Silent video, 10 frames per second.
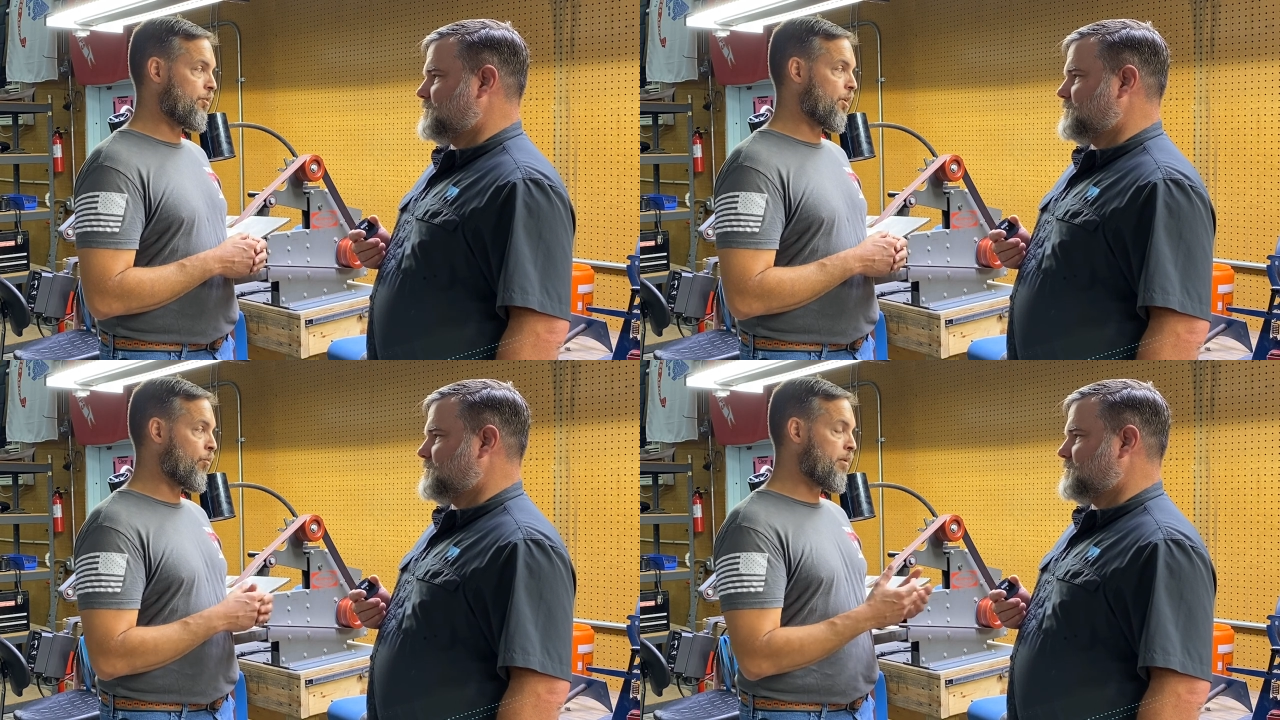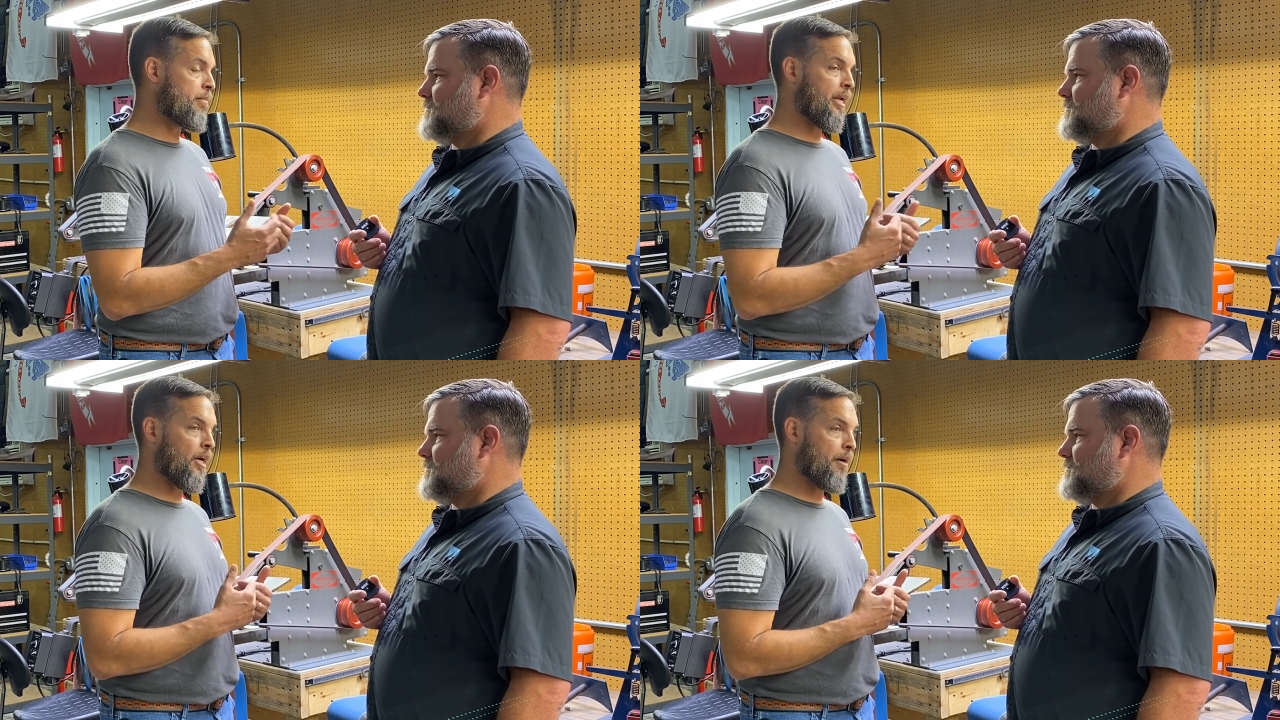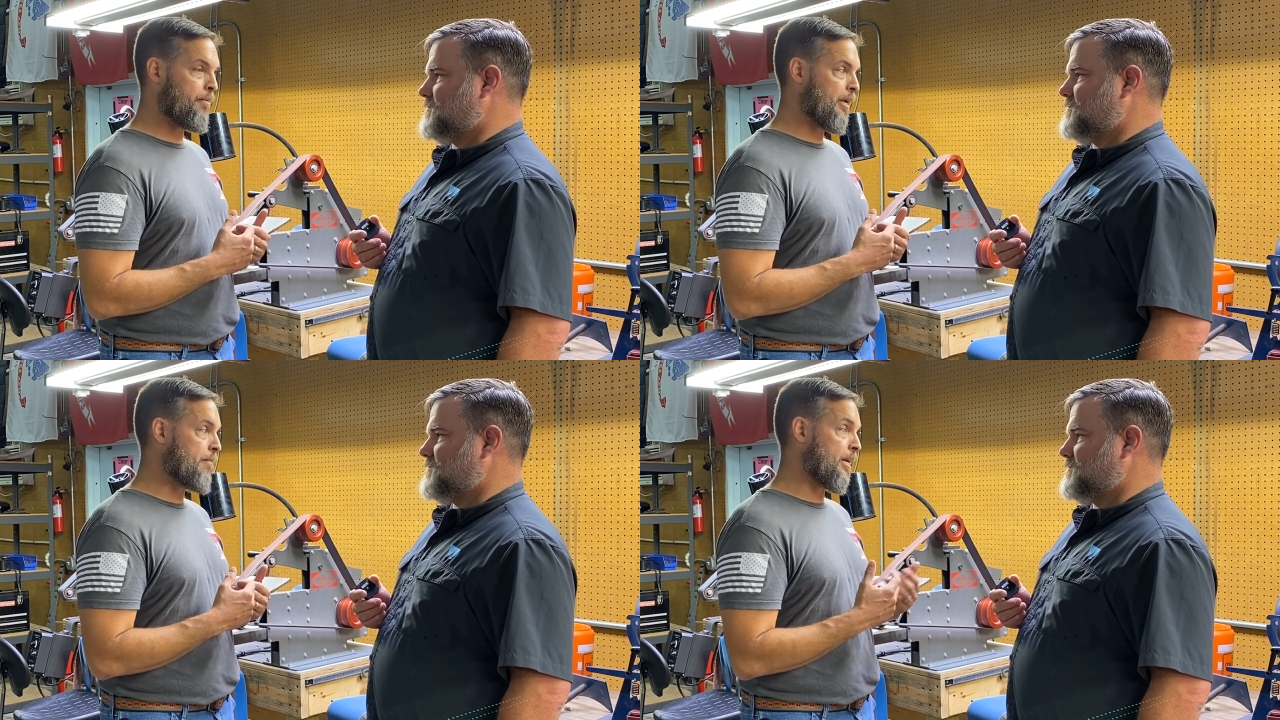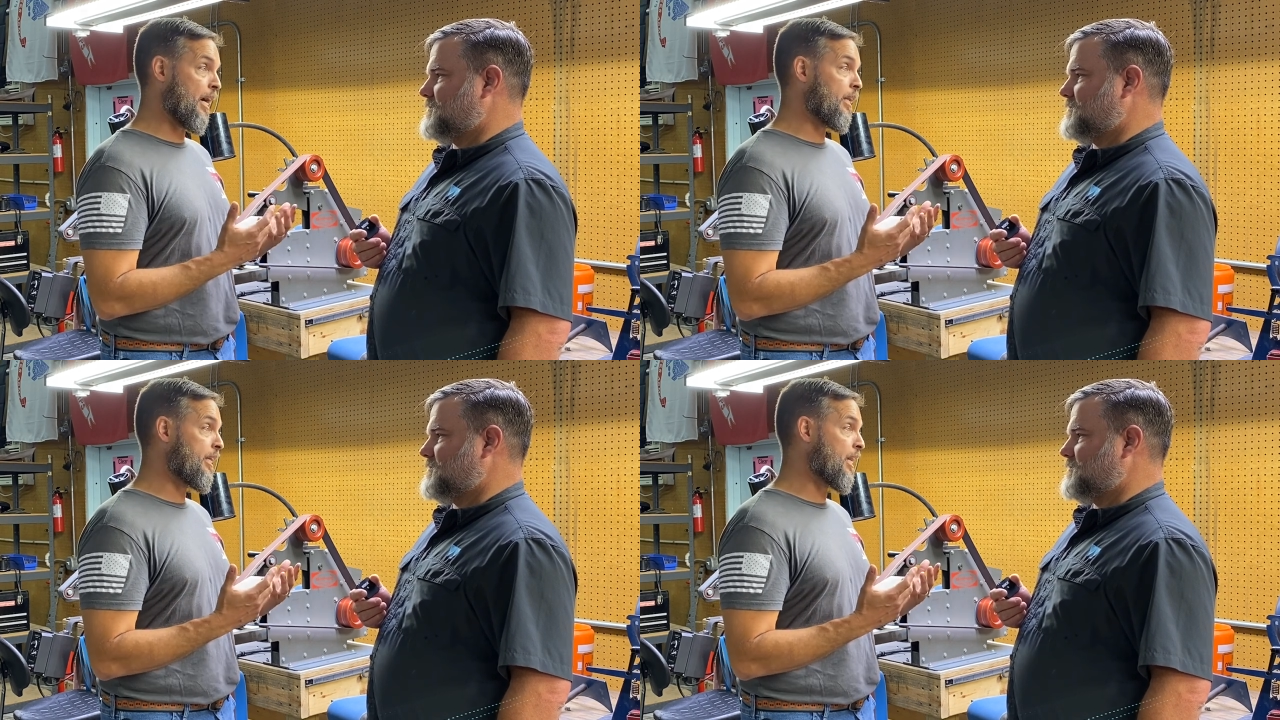Speaker 1: you know we met up, and I'm a
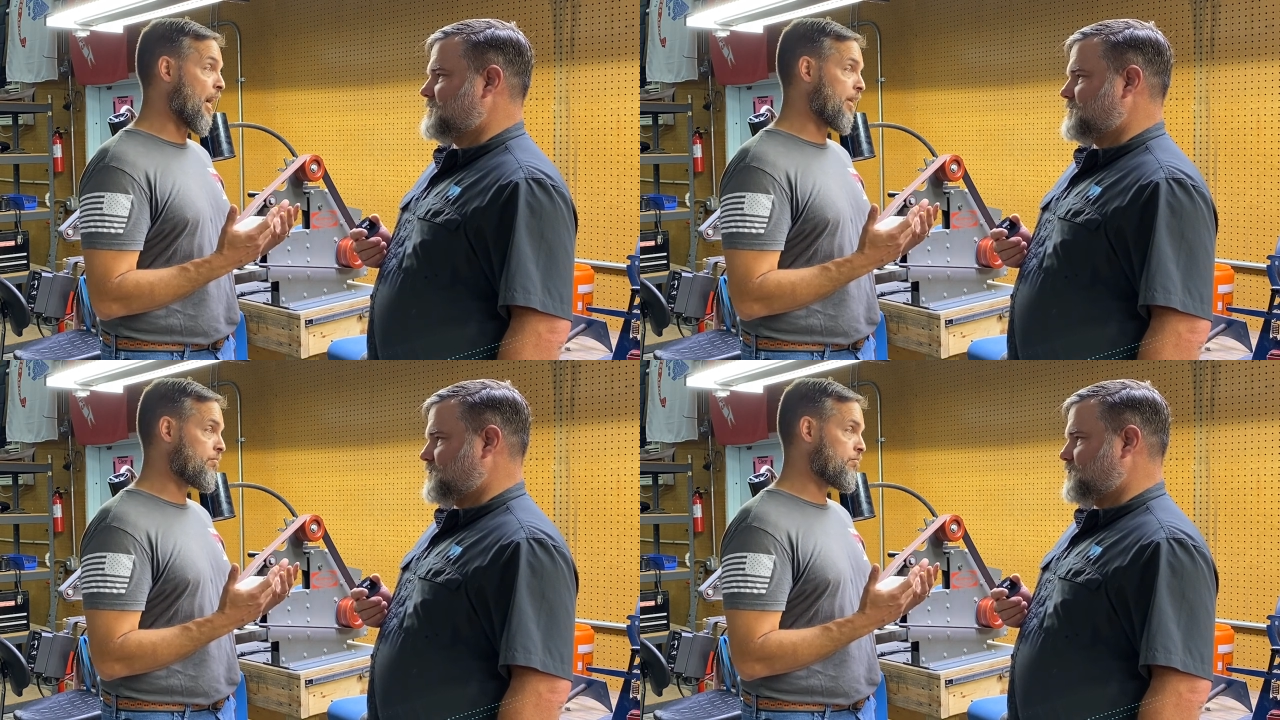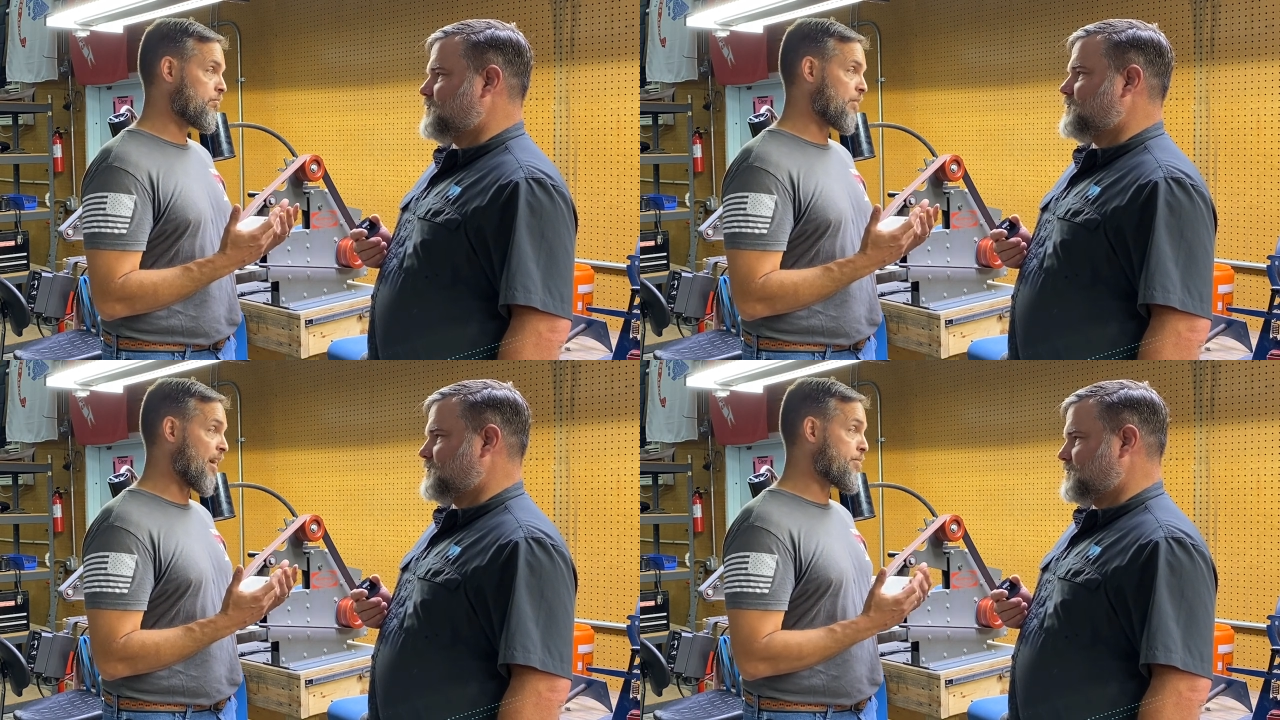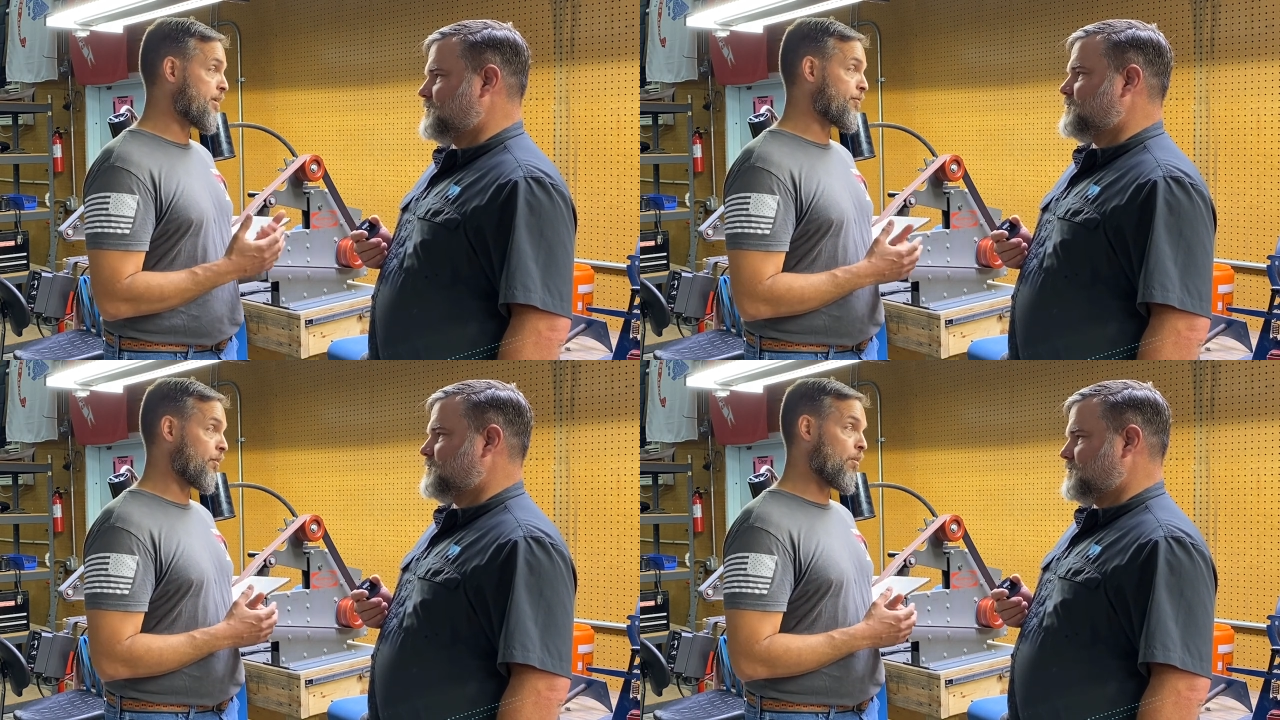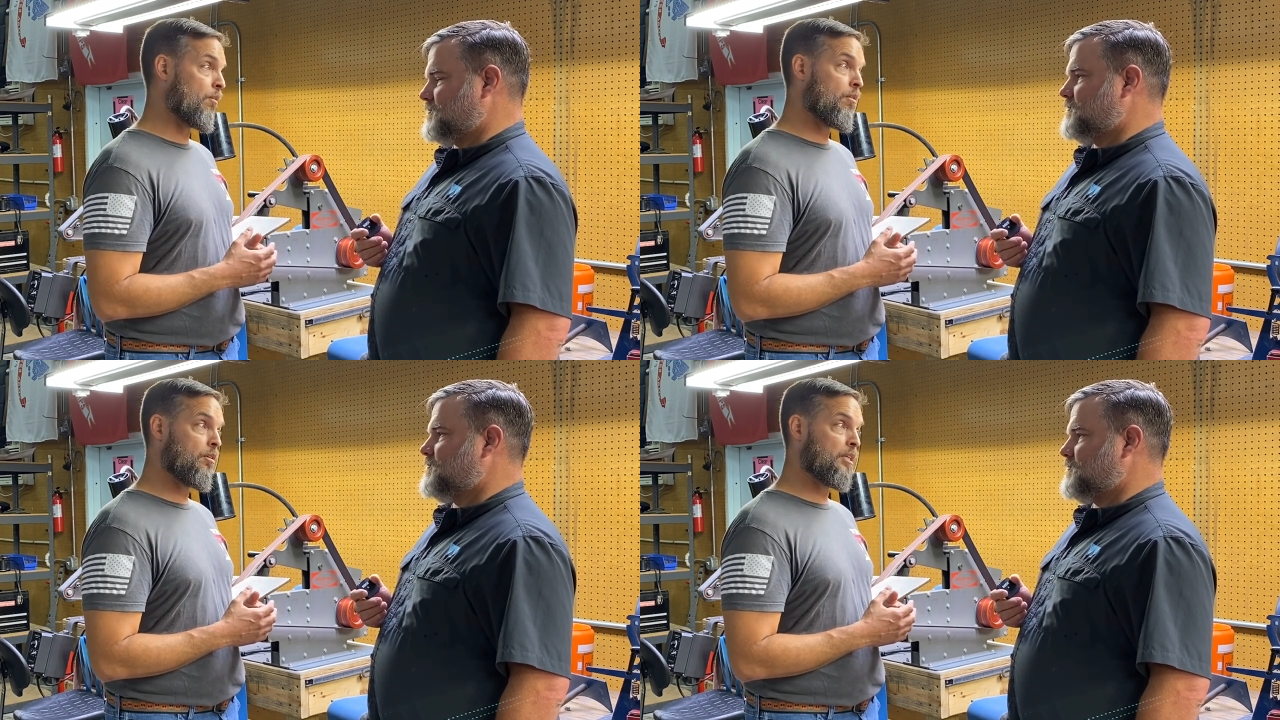Kali guy. I've been for a long, long